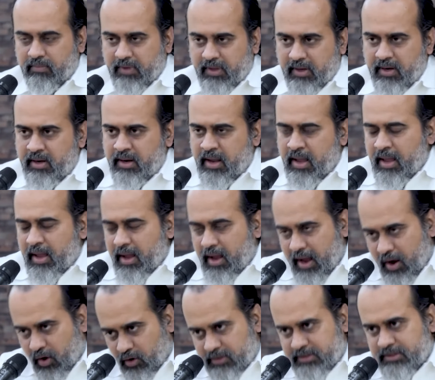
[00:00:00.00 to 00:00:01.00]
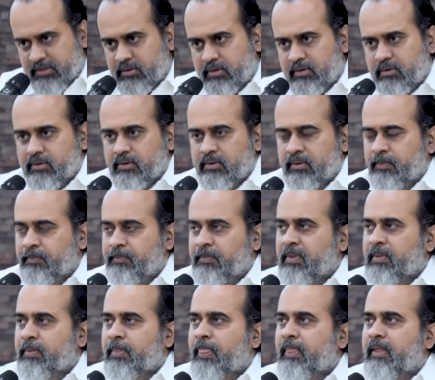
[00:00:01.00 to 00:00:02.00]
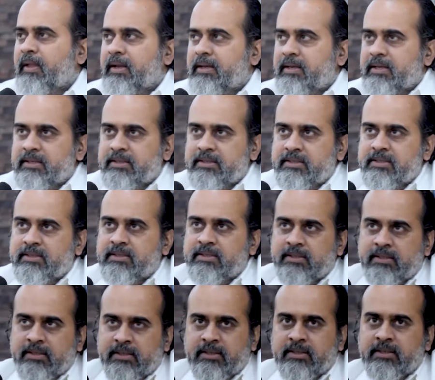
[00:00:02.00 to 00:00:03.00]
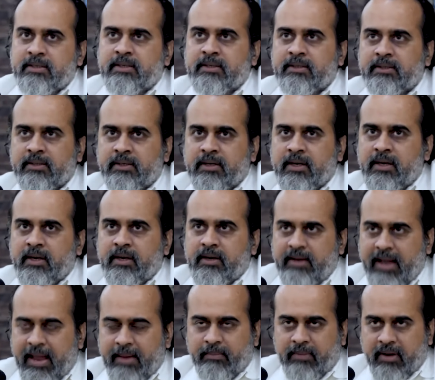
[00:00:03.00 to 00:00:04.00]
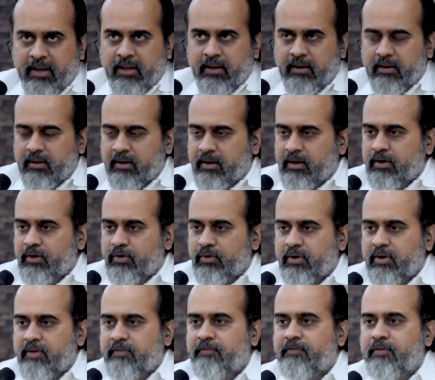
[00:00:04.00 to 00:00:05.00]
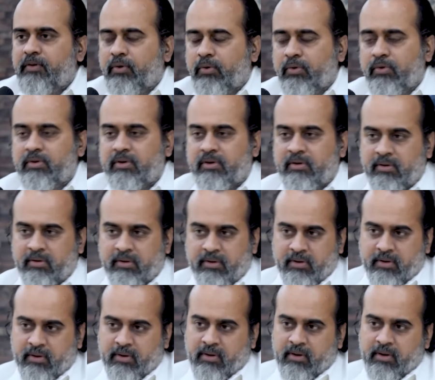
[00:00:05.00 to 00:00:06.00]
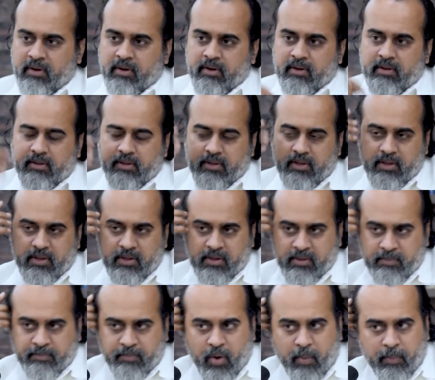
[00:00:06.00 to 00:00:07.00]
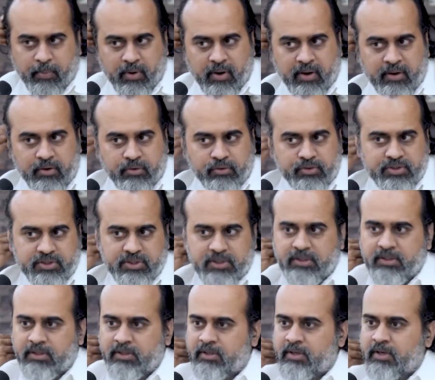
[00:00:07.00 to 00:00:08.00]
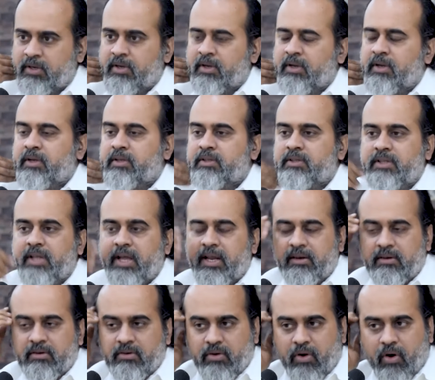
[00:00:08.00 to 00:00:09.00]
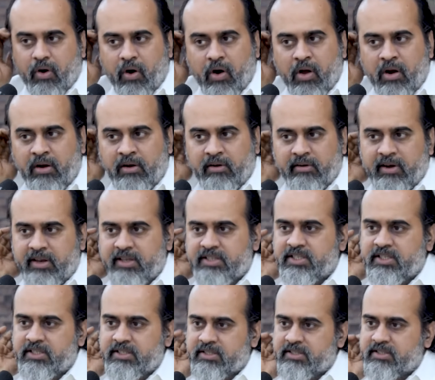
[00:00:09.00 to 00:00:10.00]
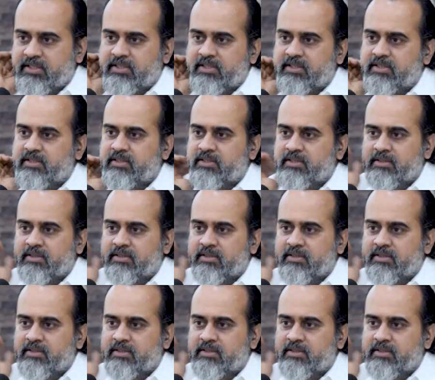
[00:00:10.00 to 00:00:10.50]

Right? Also, it is timely here to refute the popular notion that all religions